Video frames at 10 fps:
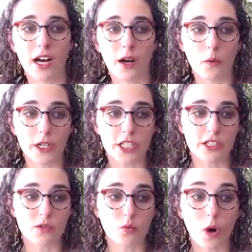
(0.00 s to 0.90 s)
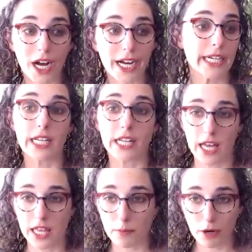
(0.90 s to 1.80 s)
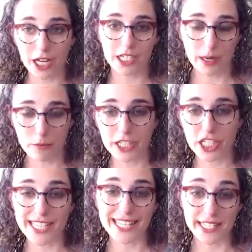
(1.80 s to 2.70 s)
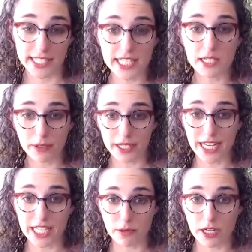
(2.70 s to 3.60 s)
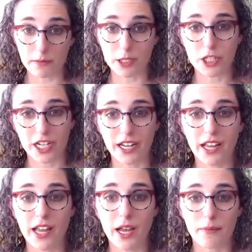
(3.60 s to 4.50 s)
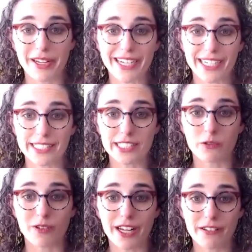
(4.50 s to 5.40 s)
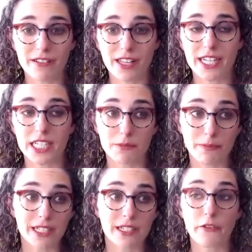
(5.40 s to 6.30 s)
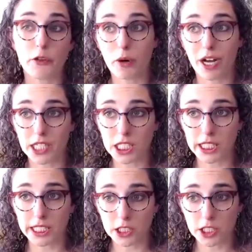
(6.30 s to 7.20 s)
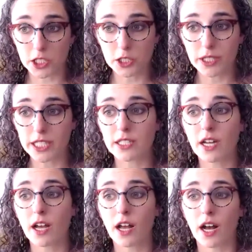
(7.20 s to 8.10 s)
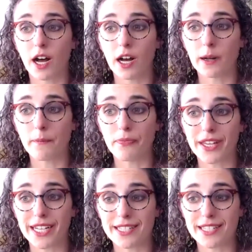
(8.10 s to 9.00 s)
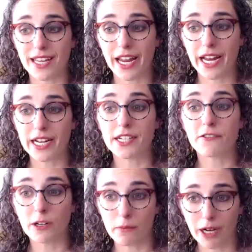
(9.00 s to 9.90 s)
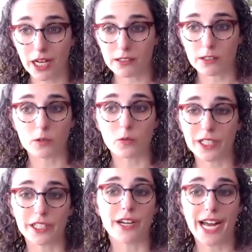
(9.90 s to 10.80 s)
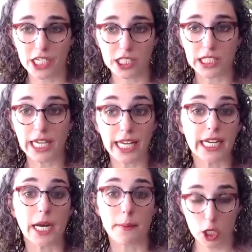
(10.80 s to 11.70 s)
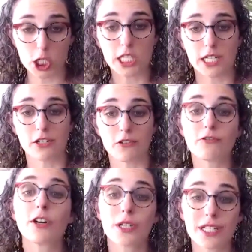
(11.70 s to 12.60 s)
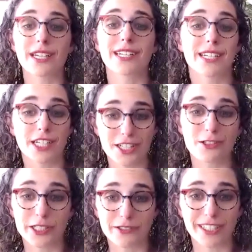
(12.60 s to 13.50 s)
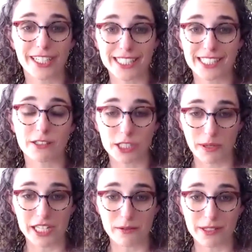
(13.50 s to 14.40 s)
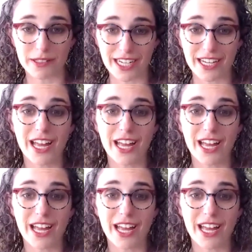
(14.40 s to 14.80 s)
Which is why I think product operations as a discipline has been emerging, because rather than expecting the product leader to do it, it's a different model where you're actually getting a person to focus on it exclusively as their responsibility